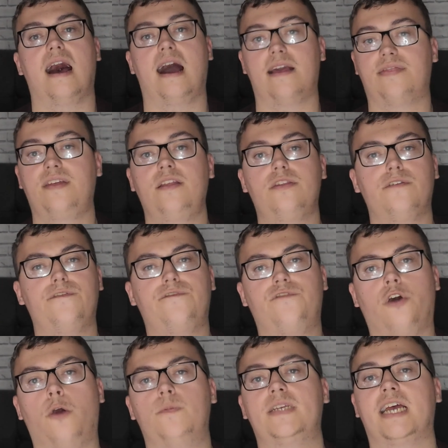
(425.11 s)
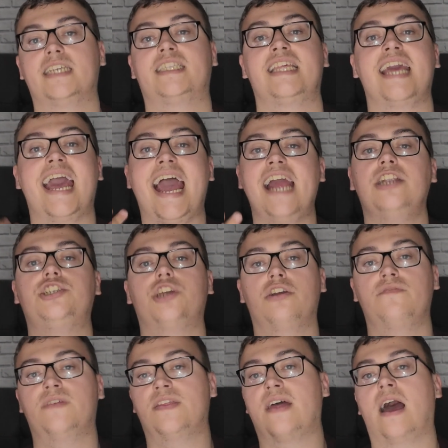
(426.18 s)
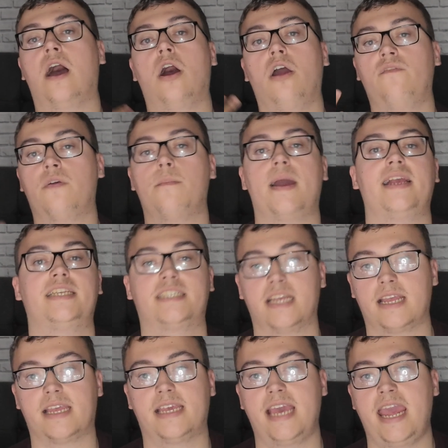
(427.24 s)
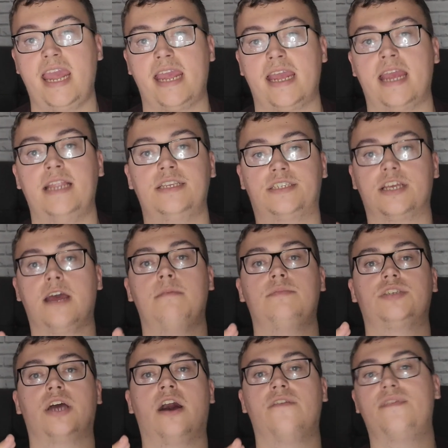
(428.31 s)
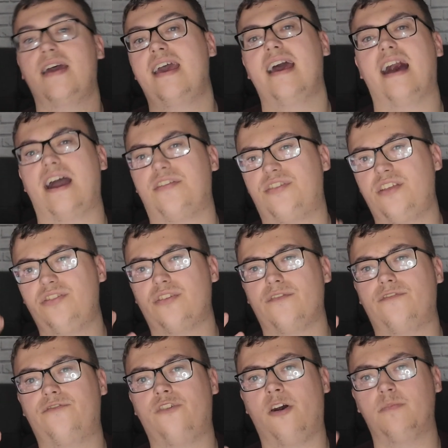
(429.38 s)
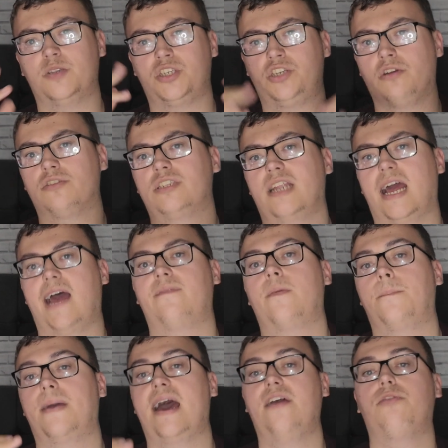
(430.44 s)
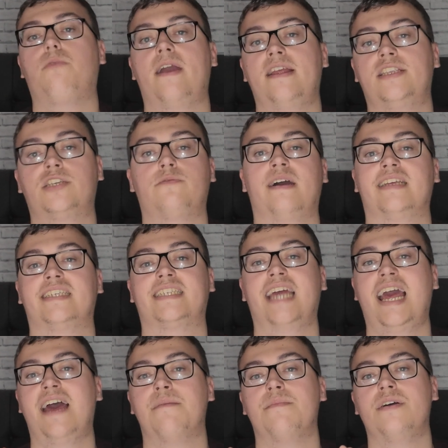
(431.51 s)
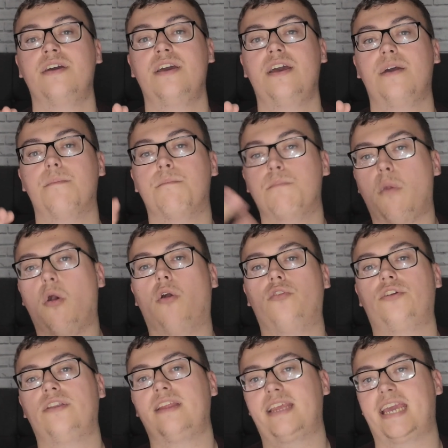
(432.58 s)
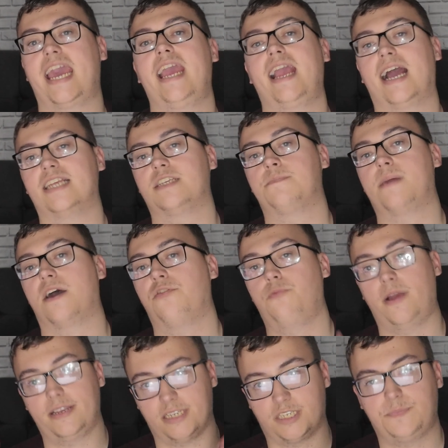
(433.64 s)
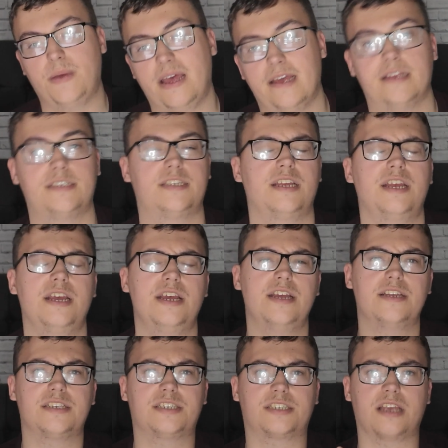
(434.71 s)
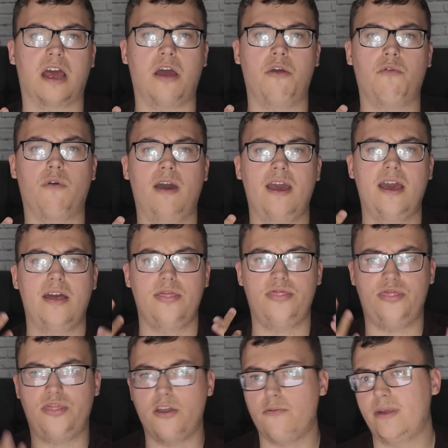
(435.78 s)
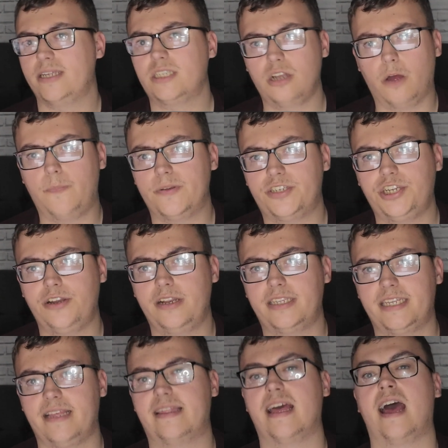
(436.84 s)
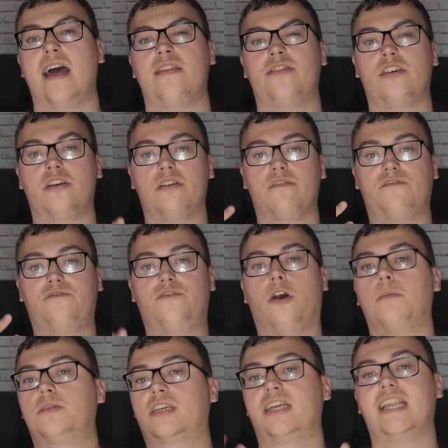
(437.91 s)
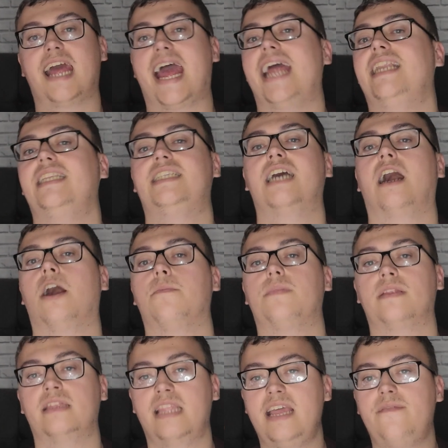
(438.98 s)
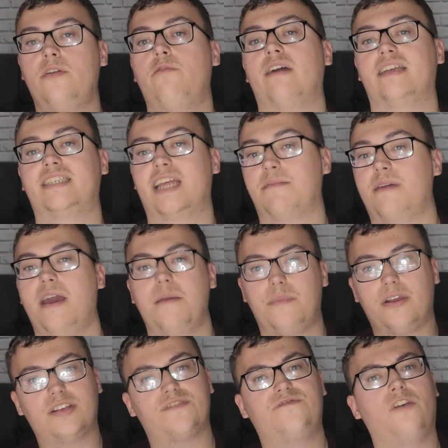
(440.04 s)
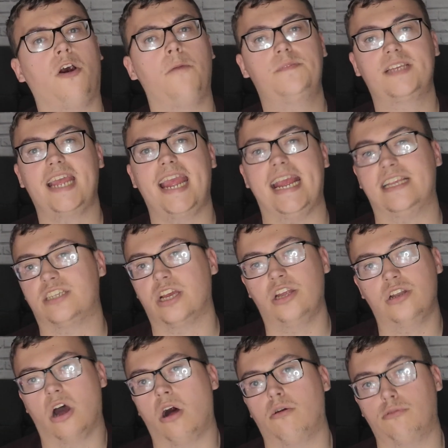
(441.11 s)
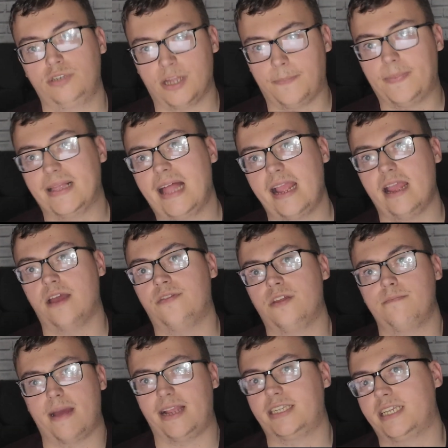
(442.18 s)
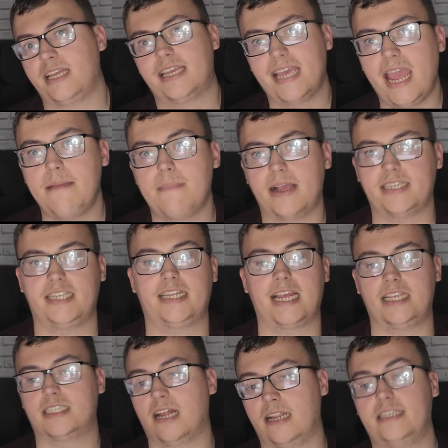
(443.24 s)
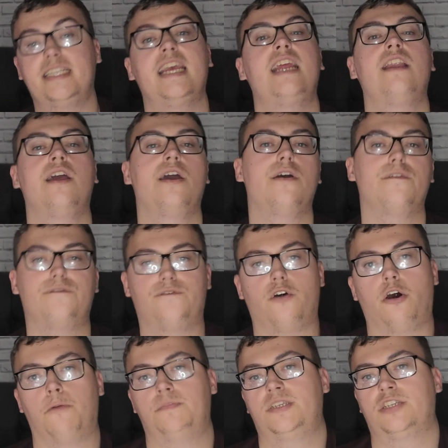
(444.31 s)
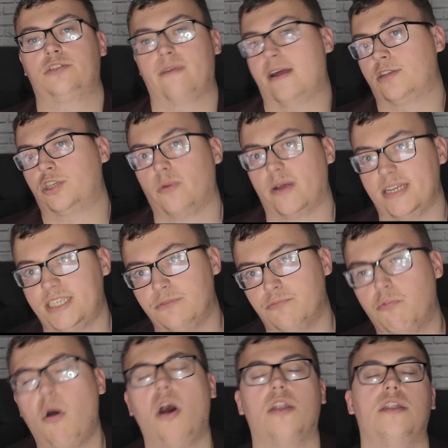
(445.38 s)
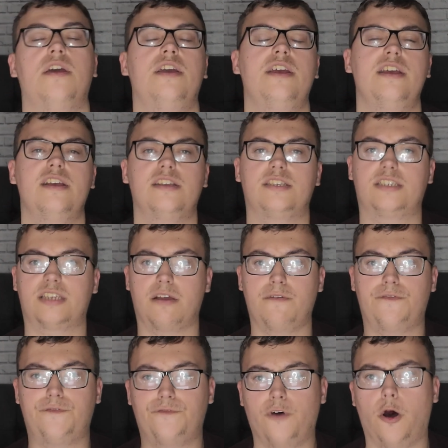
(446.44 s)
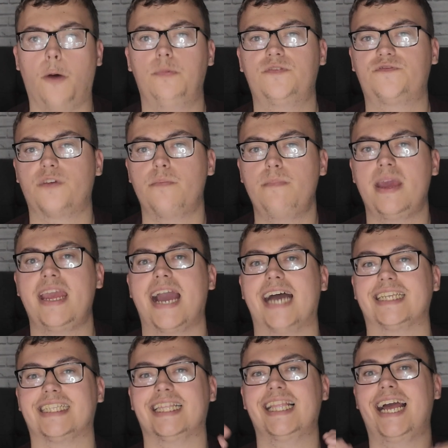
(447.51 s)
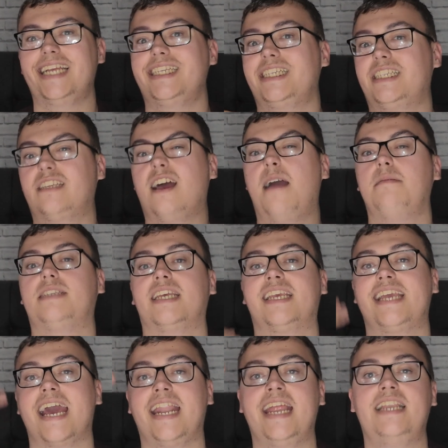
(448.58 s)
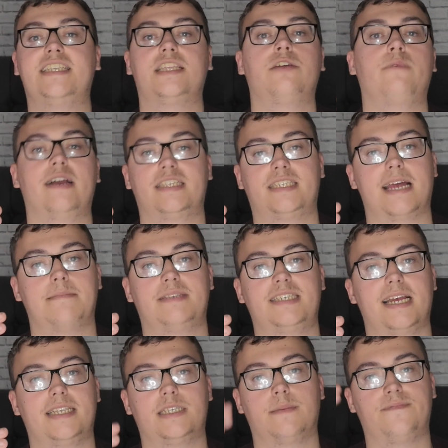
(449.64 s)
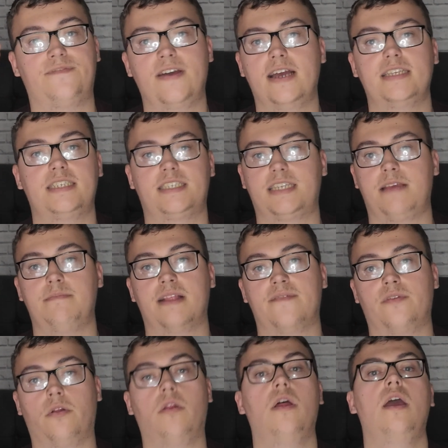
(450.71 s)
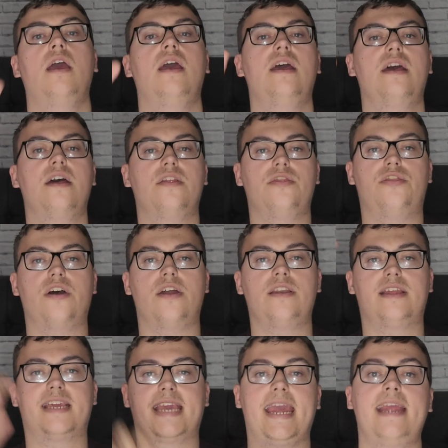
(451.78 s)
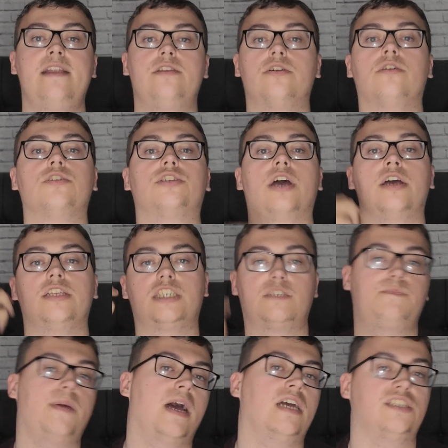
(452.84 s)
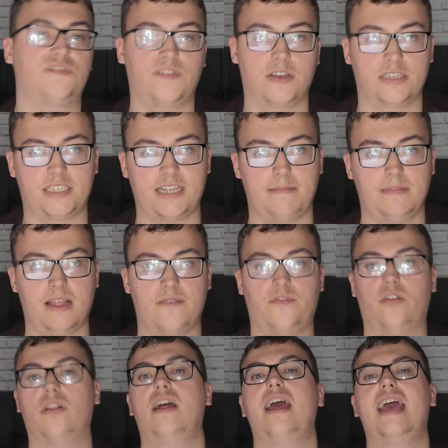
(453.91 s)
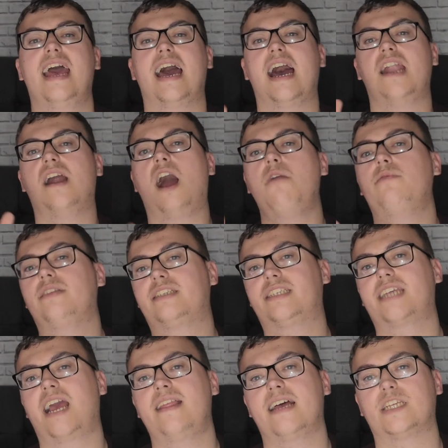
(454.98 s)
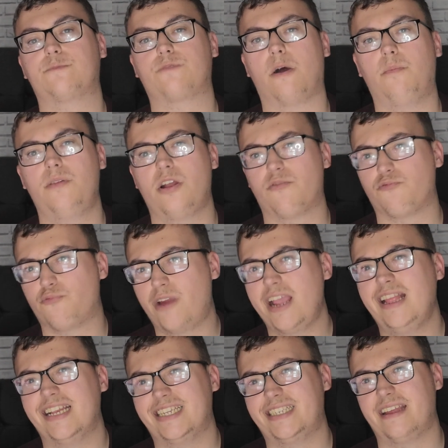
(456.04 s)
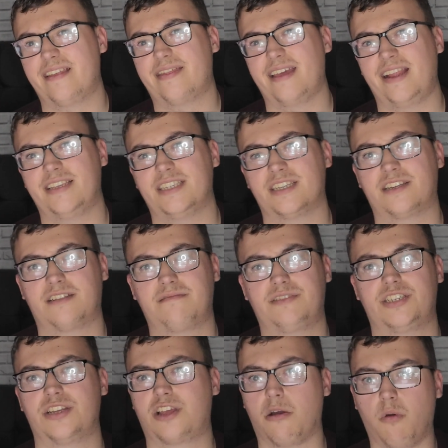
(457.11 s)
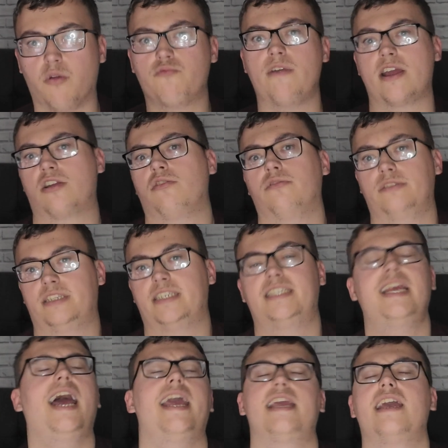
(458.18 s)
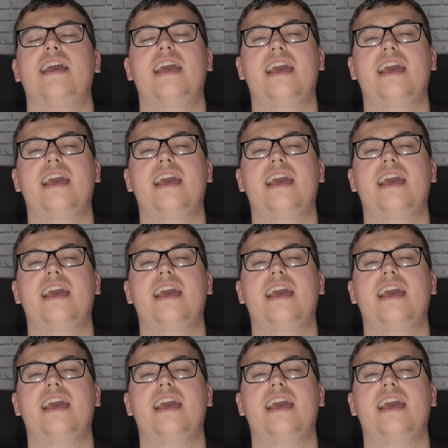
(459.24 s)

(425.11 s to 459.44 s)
I think that Forbes has the edge over that, over Mason King, in terms of, I think that Forbes doesn't have a pathway into West Ham more than King has a pathway to Spurs. So there is an opportunity there that Forbes could end up leaving West Ham, because Forbes is an older player than Mason King. Mason King's 19, Forbes is around 21. So Forbes, for me, has less time to get into the West Ham setup first team level than King does at Spurs first team level. And I would say that's probably a realistic thing to go on record to say.